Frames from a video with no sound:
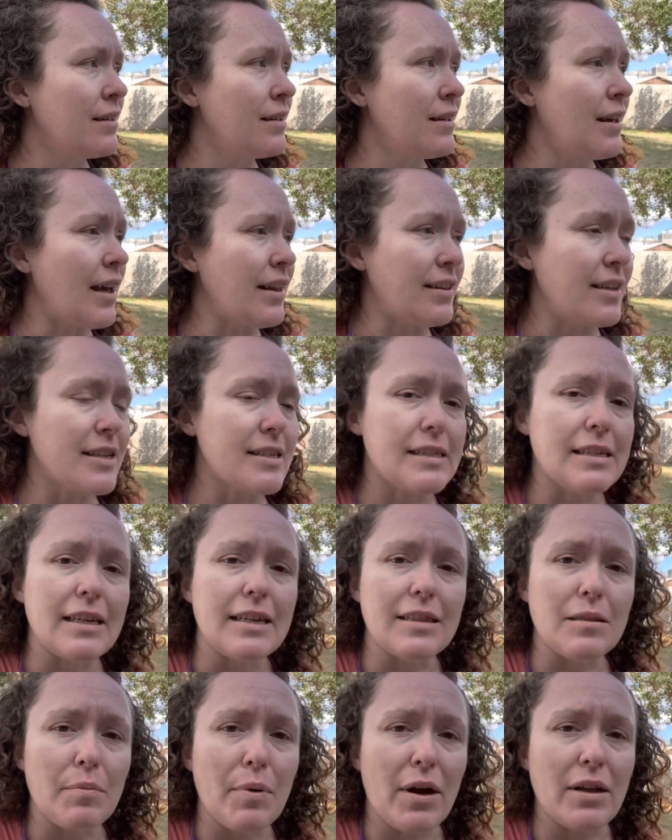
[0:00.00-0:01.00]
at least
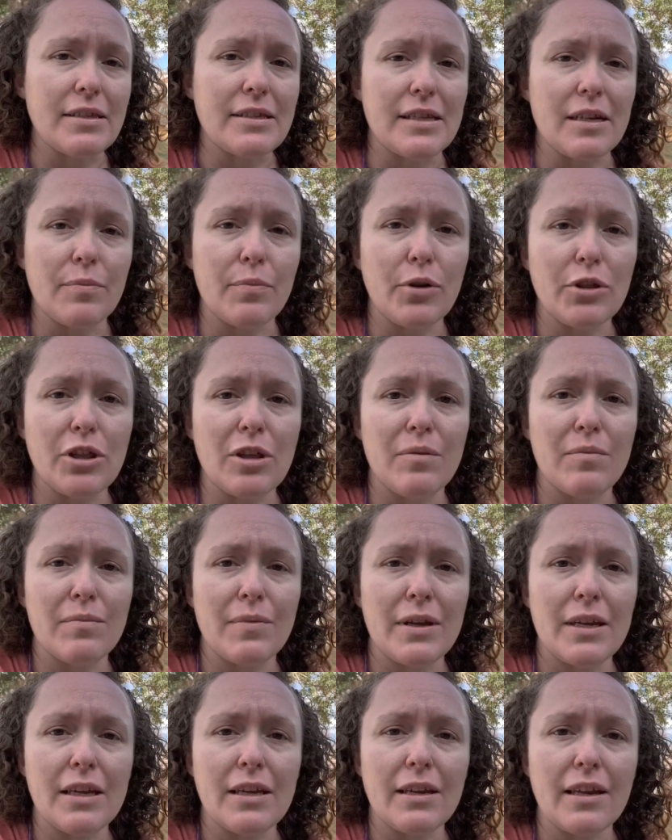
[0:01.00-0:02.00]
like the pots that I put them
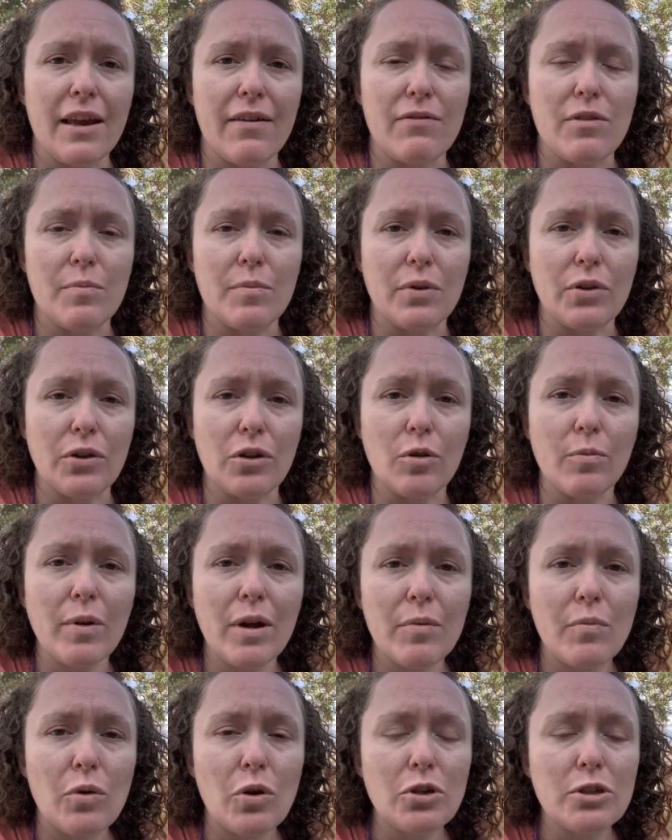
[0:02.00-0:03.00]
in gave them a little
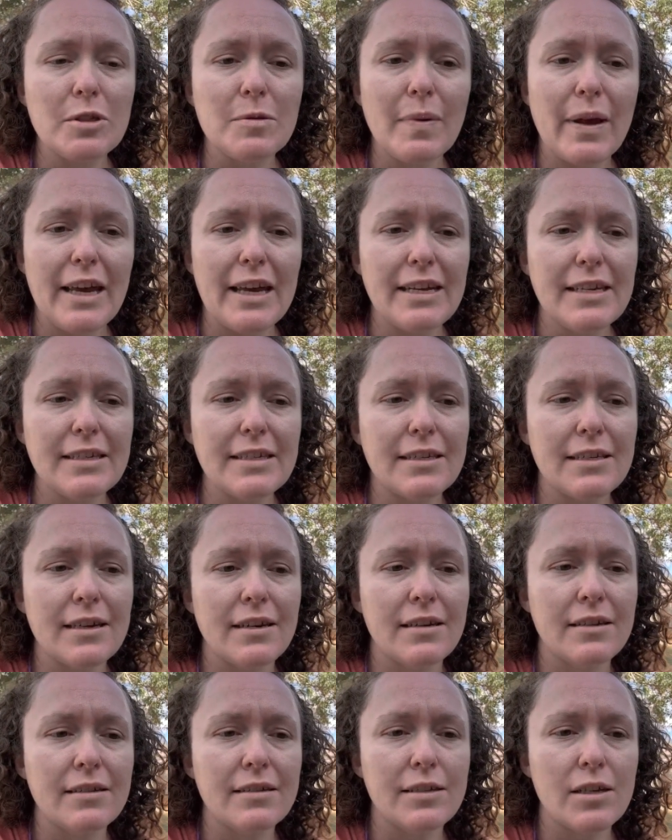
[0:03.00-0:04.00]
bit more space.
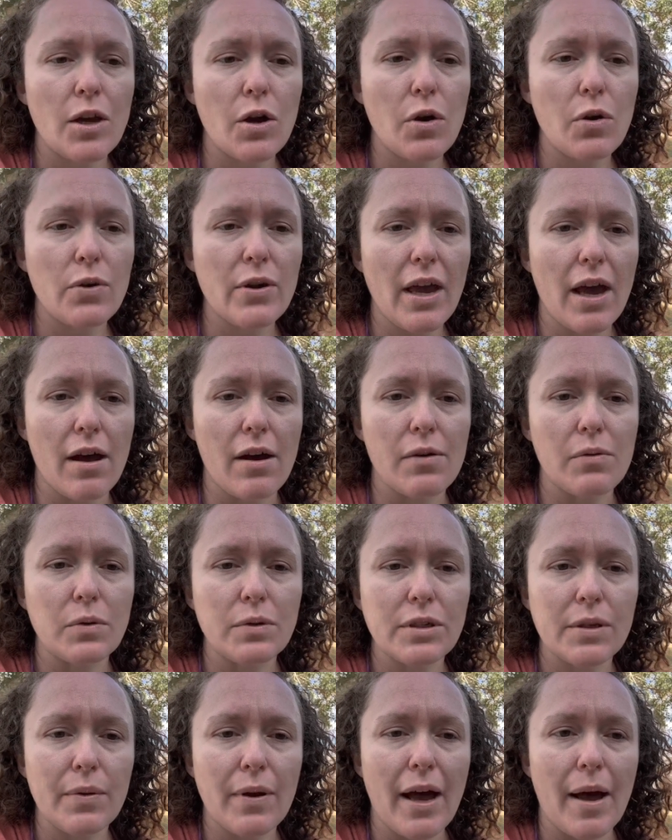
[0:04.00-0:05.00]
So yeah, we'll
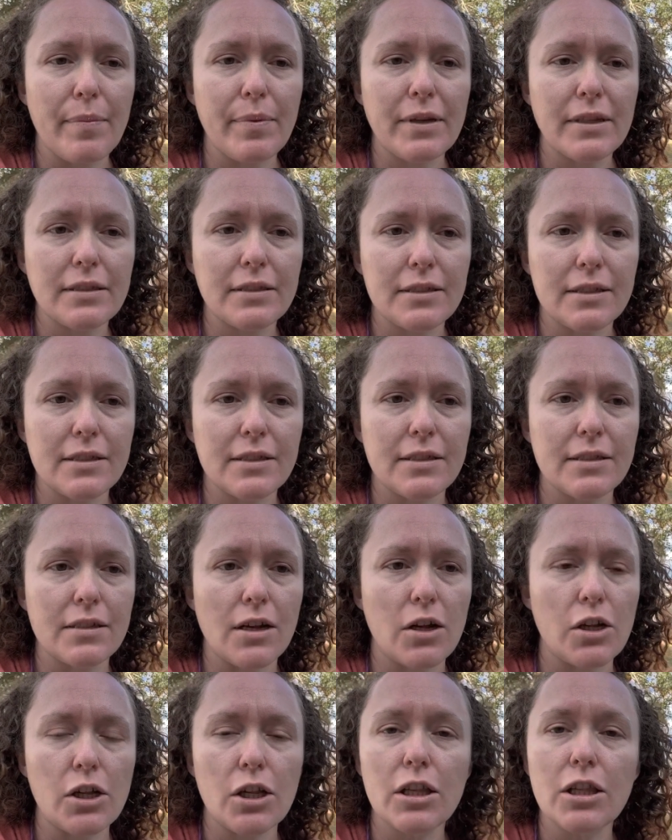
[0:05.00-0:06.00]
see what happens. This is
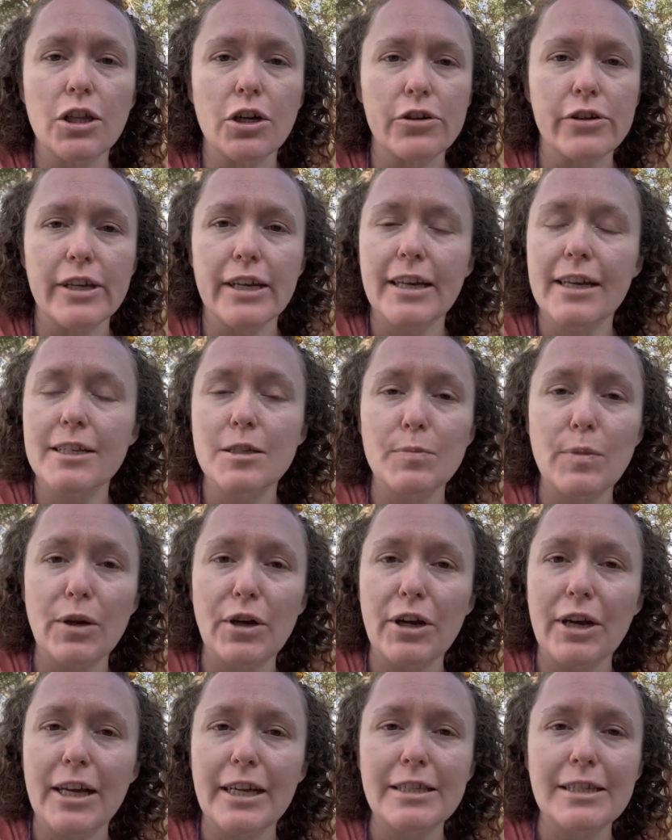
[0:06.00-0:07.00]
all a learning
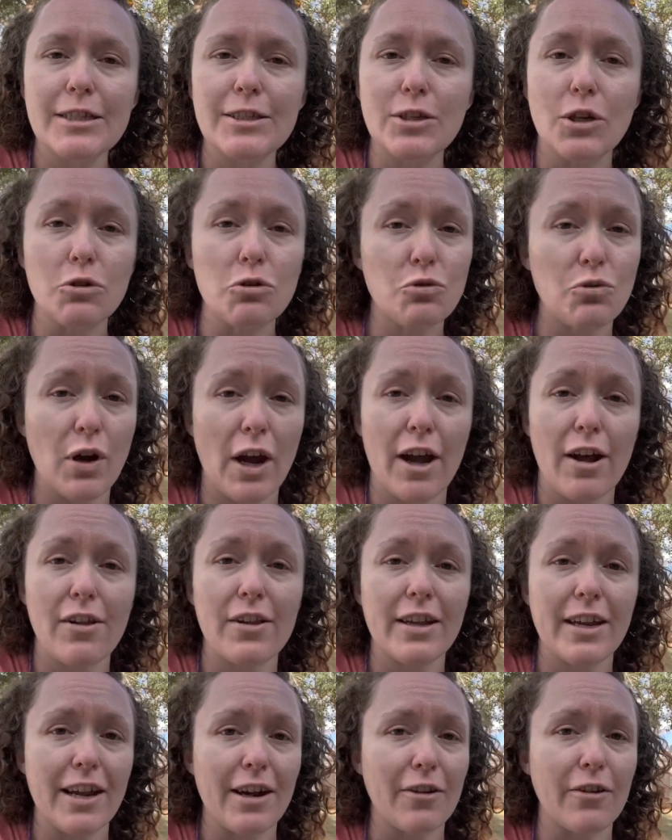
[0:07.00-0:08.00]
experience. It's all trial
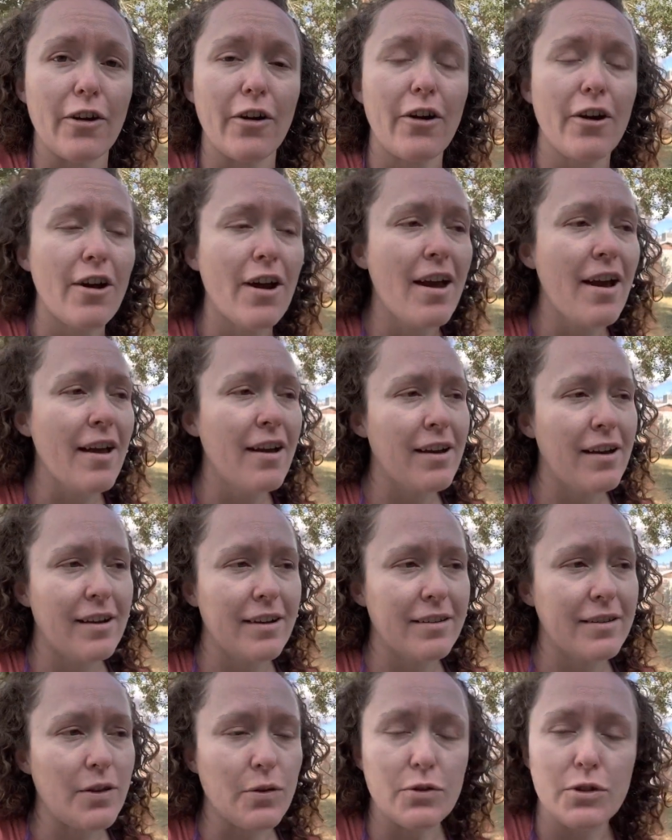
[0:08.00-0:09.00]
and error.
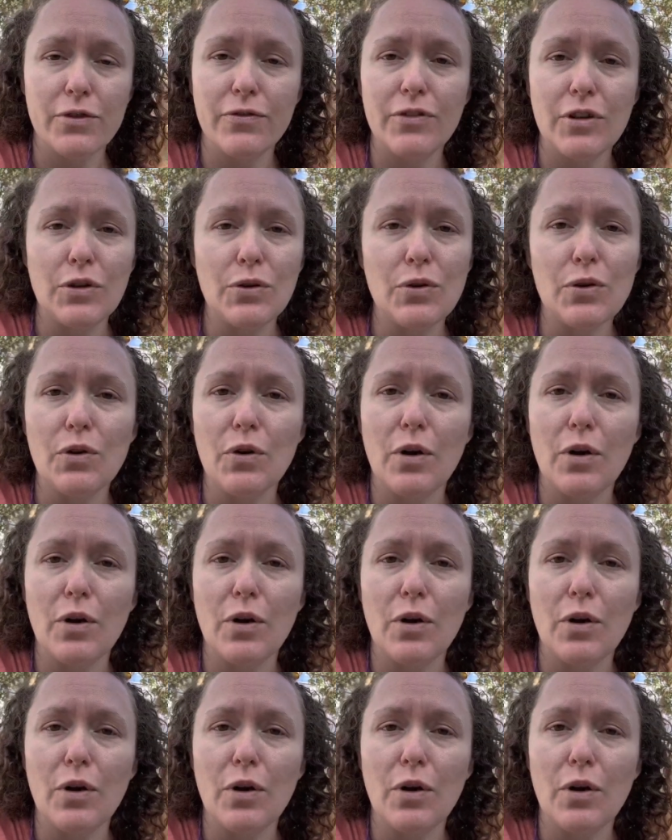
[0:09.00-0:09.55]
Those of you who